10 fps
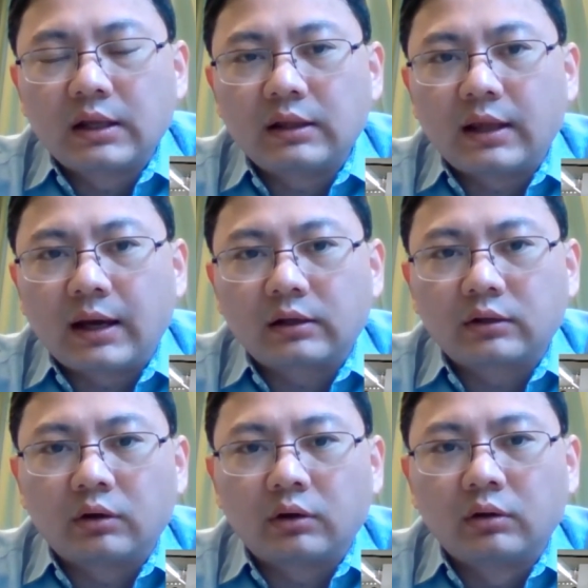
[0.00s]
that, you
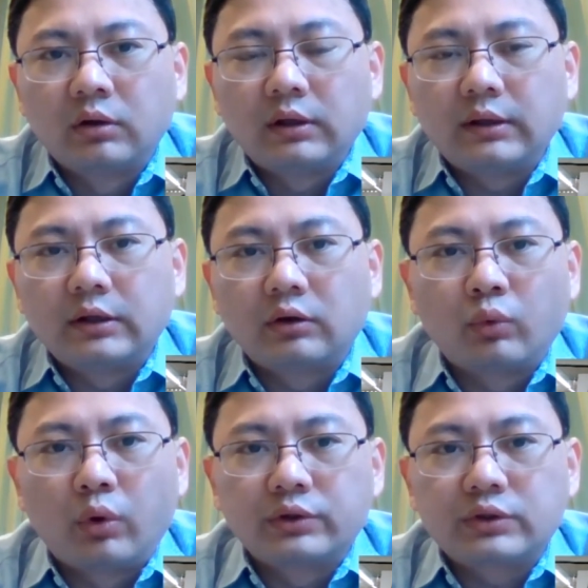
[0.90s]
know, they don't
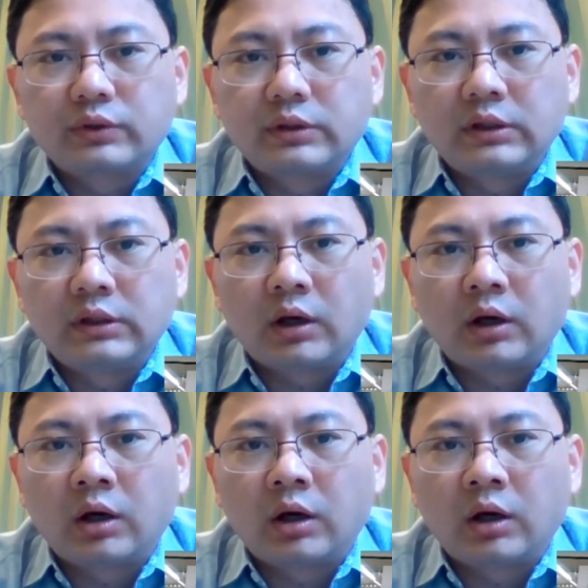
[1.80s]
want to the